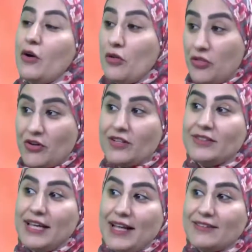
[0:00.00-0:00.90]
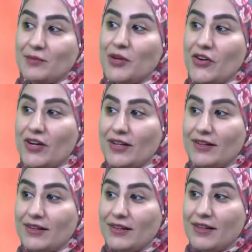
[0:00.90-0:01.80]
authority as a
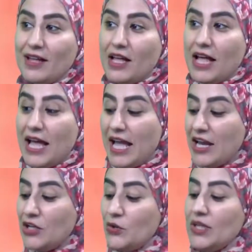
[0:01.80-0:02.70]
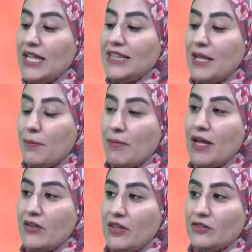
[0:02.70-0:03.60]
parent. And you let them
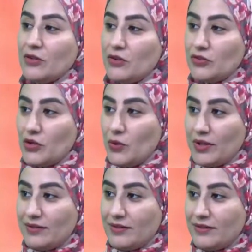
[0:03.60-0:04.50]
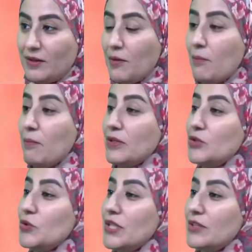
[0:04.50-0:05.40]
bear these consequences.
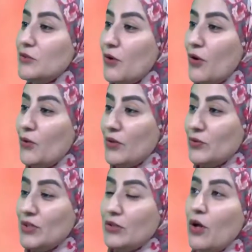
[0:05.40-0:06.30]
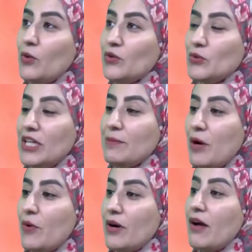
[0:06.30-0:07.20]
But you need to always, we need always to
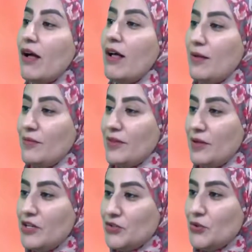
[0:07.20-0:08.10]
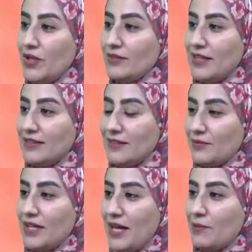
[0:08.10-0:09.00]
keep our calm. The issue is that
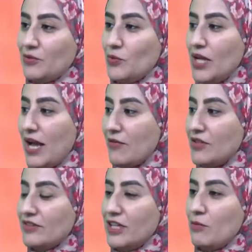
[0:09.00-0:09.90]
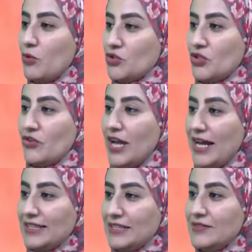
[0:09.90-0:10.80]
sometimes we have this emotional
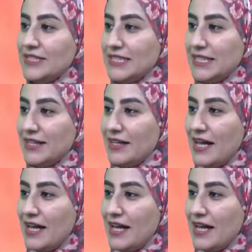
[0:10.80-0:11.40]
reactivity